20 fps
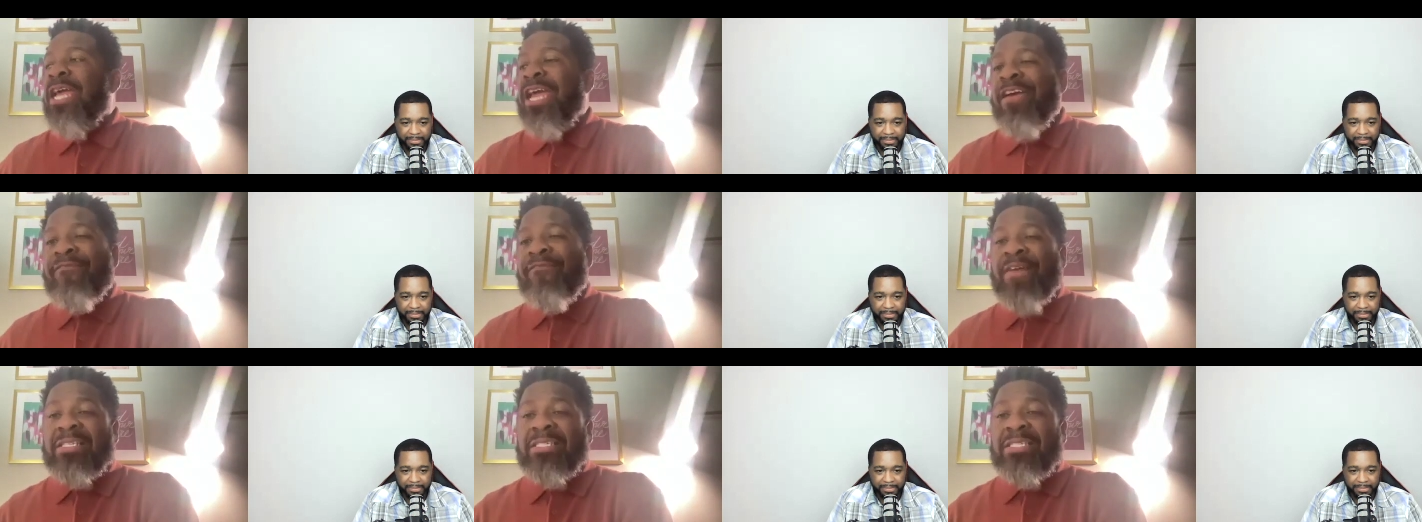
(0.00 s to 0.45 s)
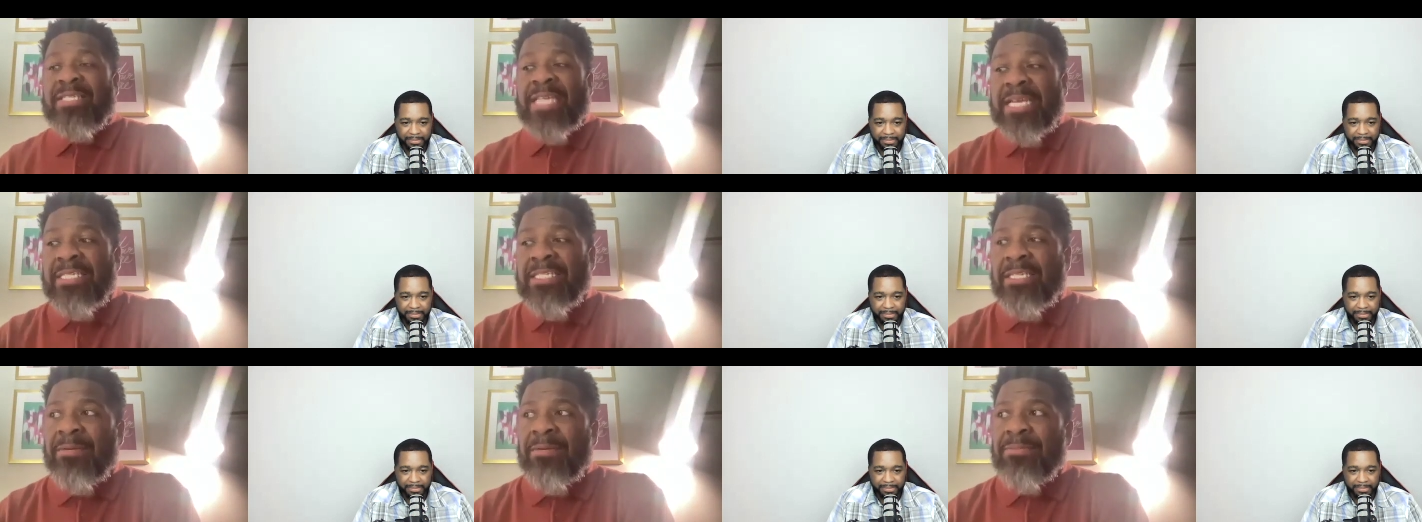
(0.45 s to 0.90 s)
Speaker 1: if I
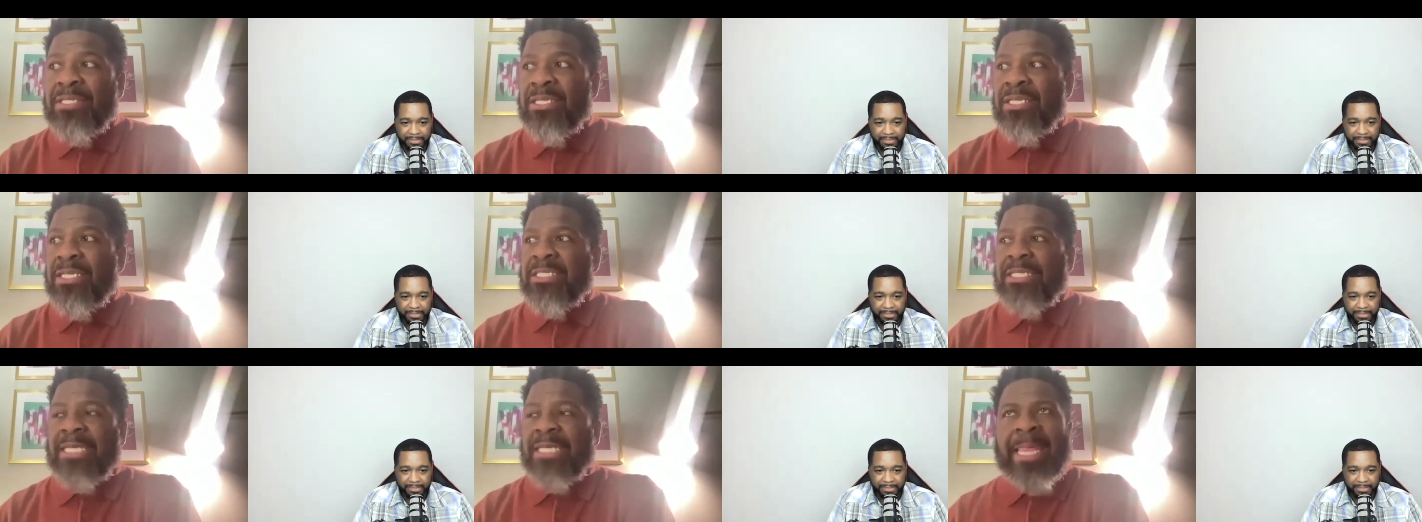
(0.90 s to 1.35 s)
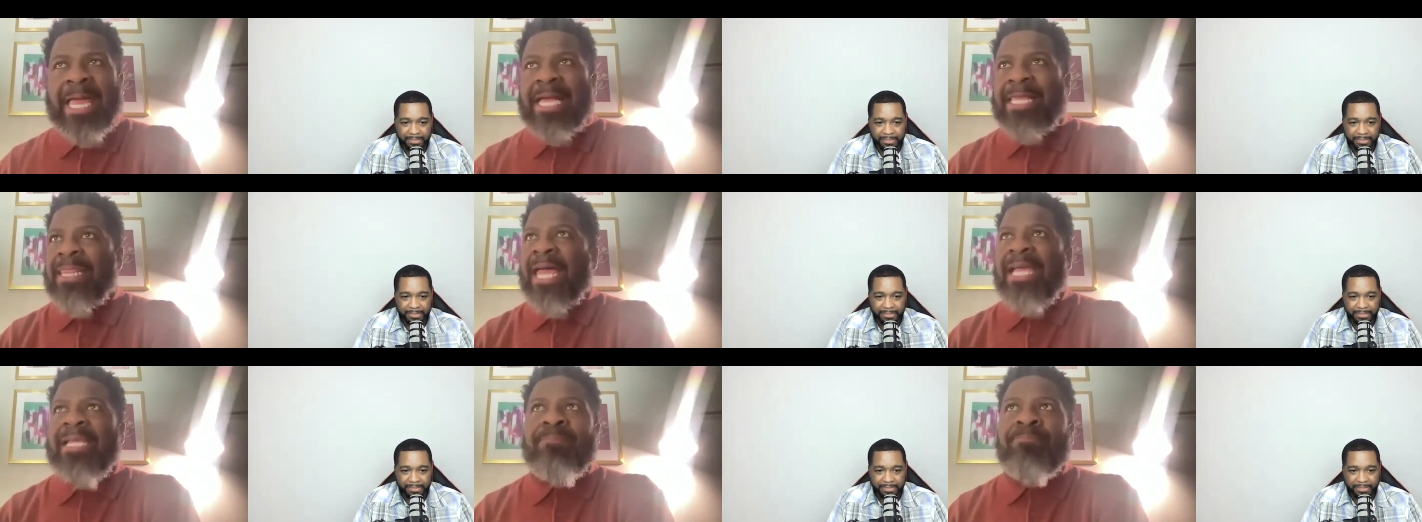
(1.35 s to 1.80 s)
say something to this, kind
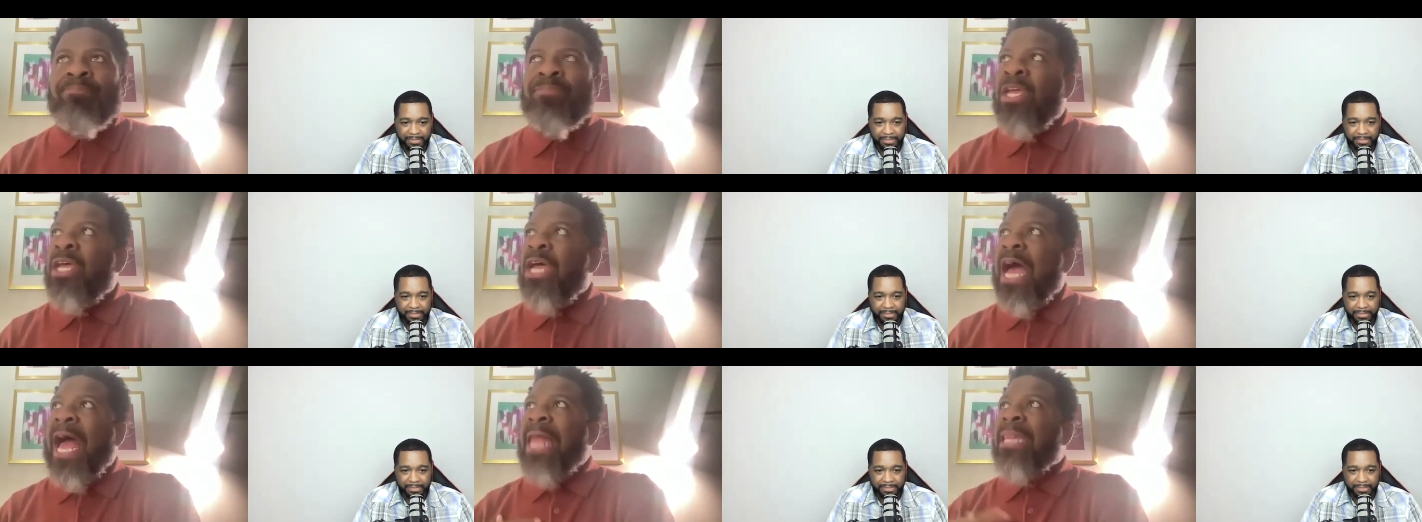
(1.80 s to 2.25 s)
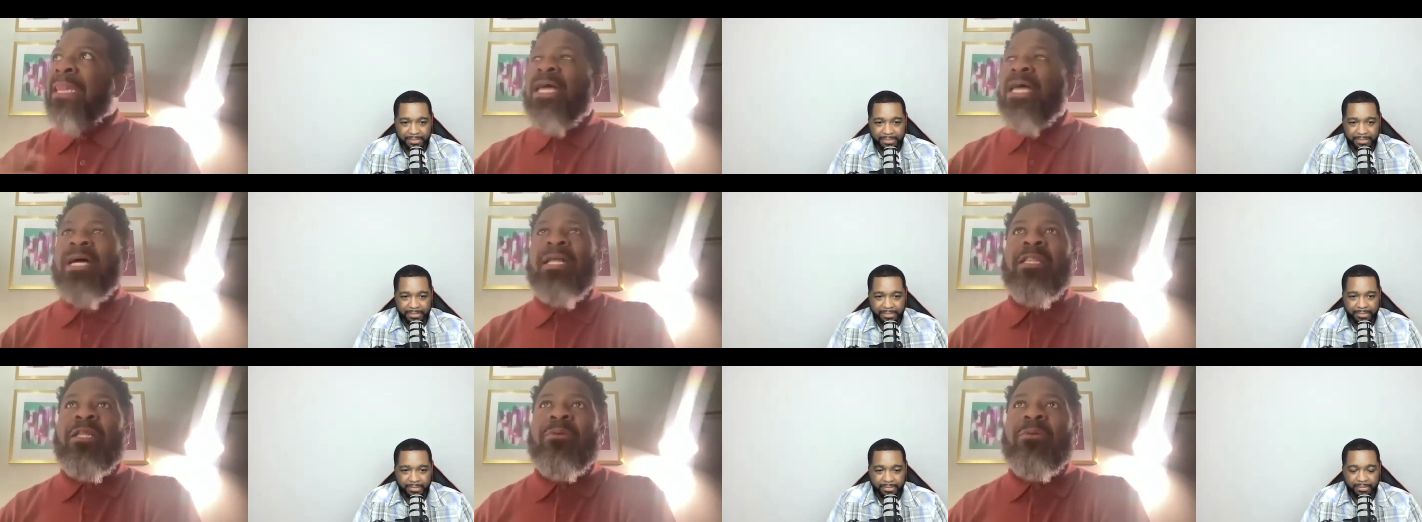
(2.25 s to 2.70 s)
like, like I
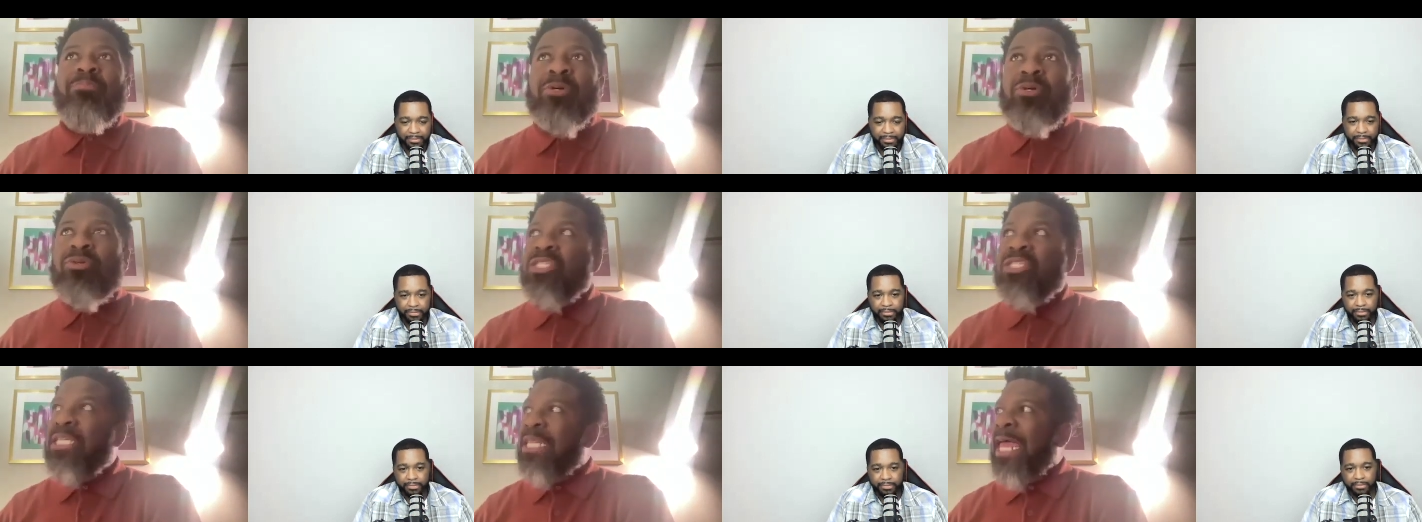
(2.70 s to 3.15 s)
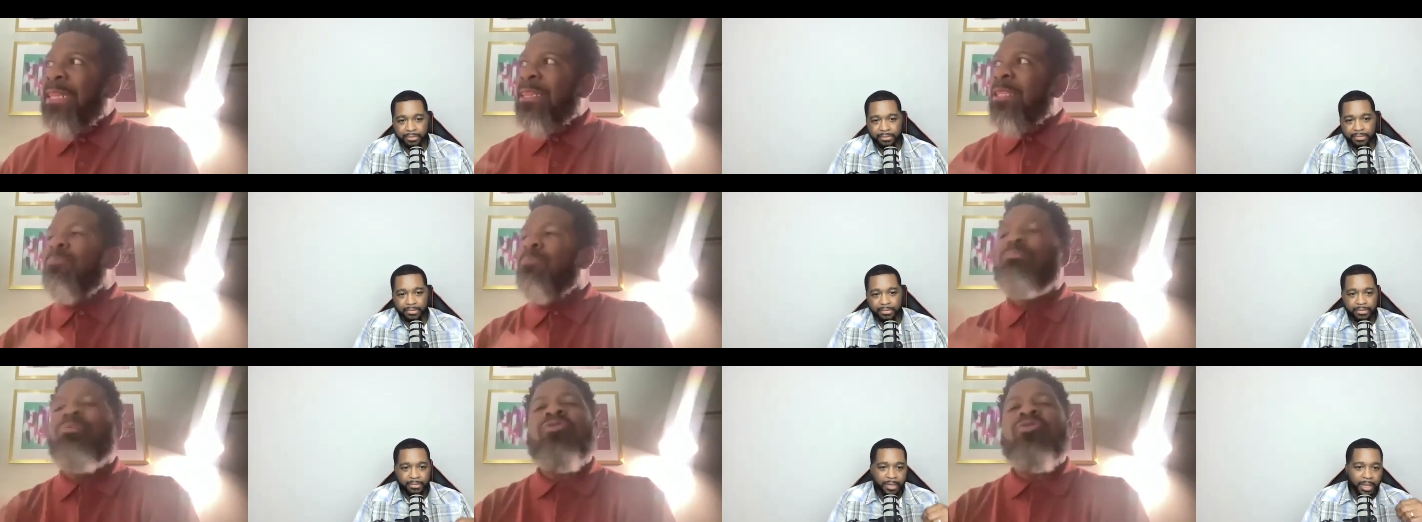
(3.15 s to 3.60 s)
love Lil Boosie. Like
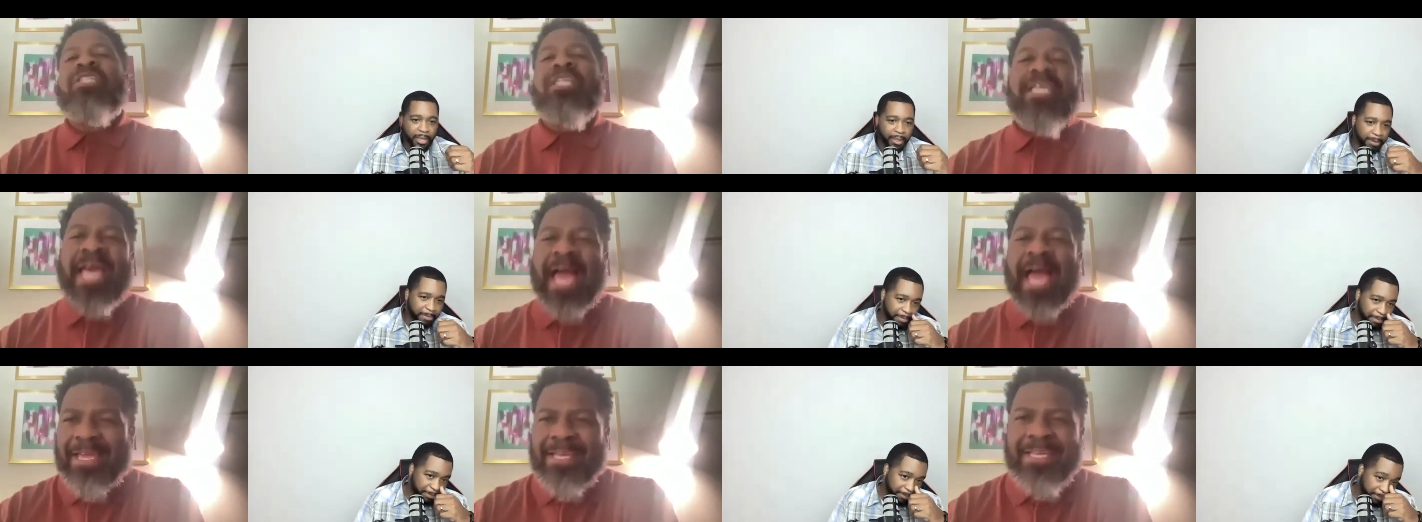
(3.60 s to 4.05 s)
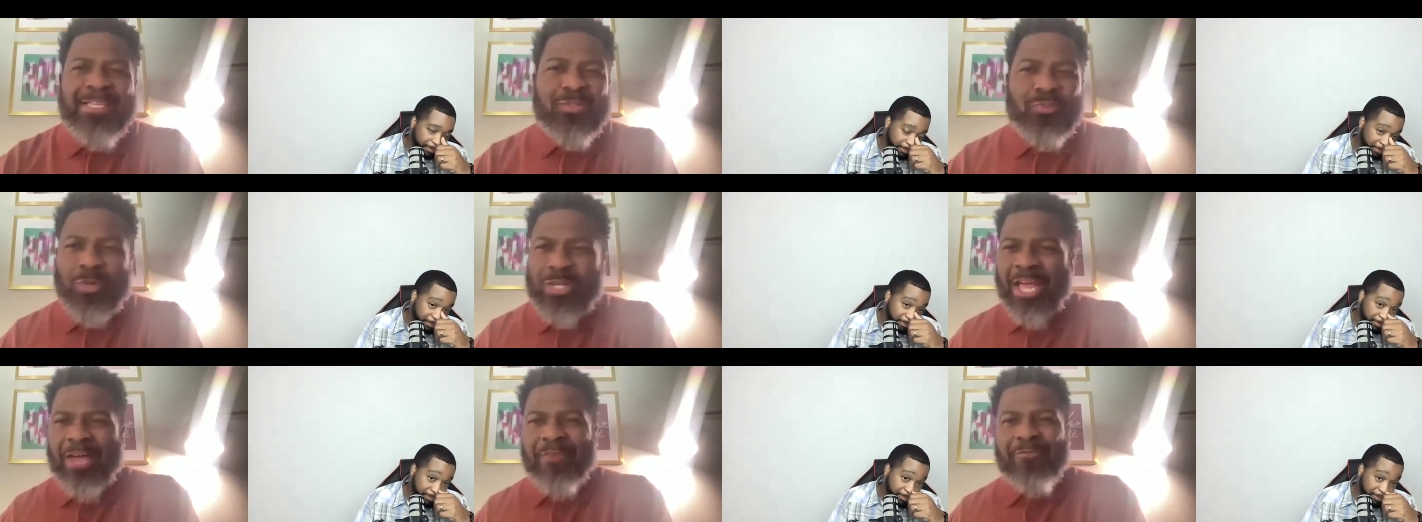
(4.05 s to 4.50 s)
Lil Boosie yeah. got
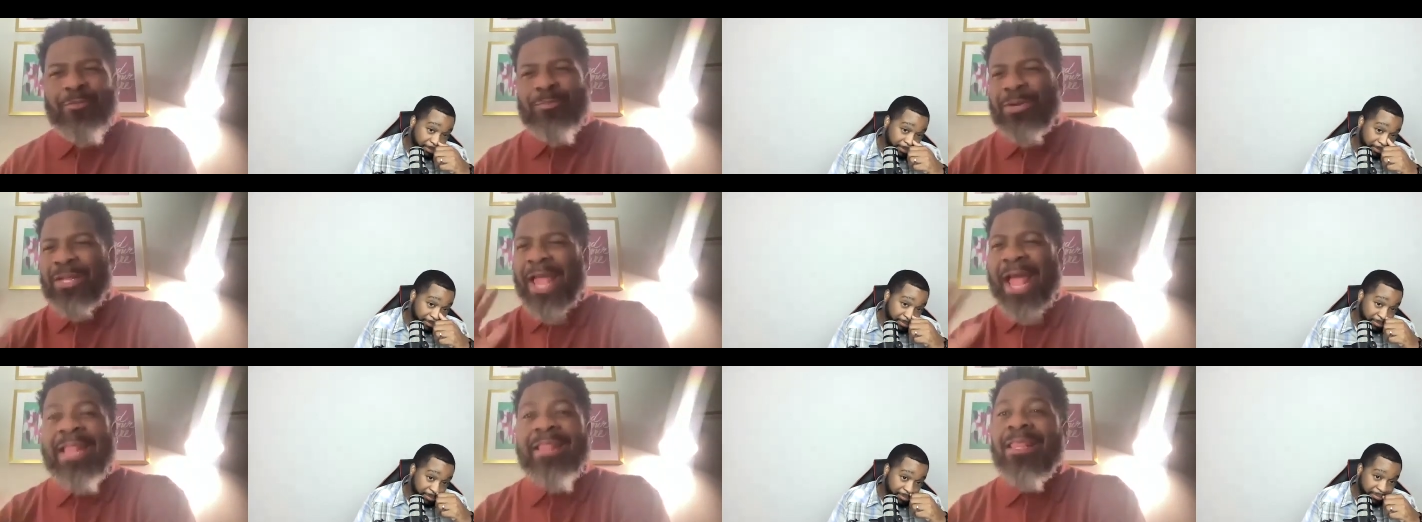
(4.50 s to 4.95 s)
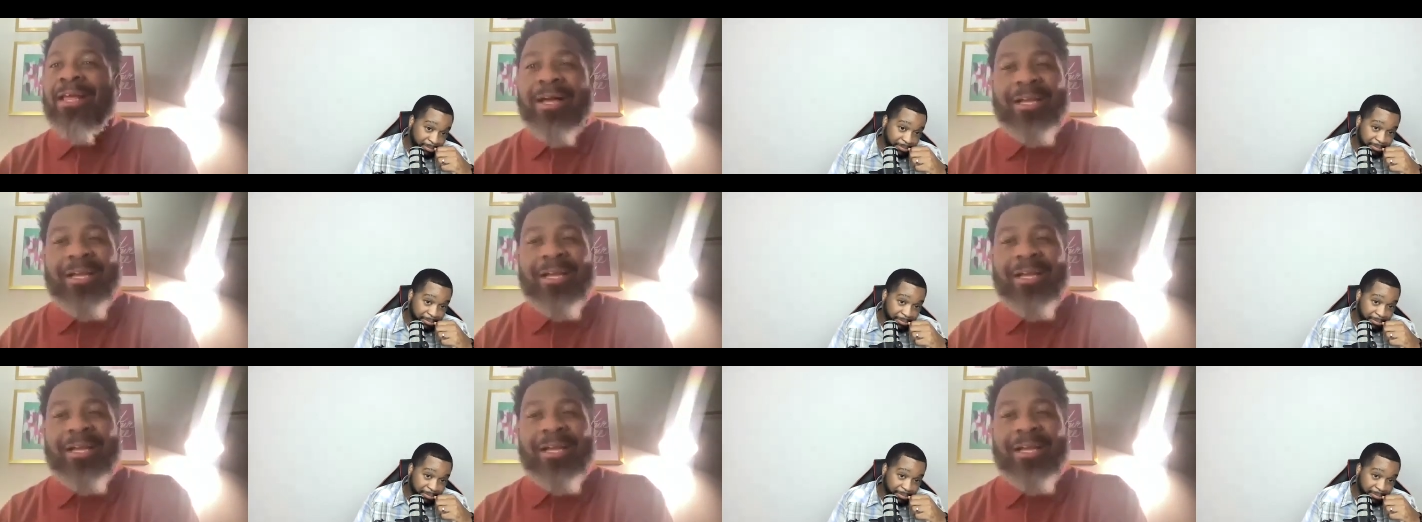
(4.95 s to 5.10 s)
his whatever, but I love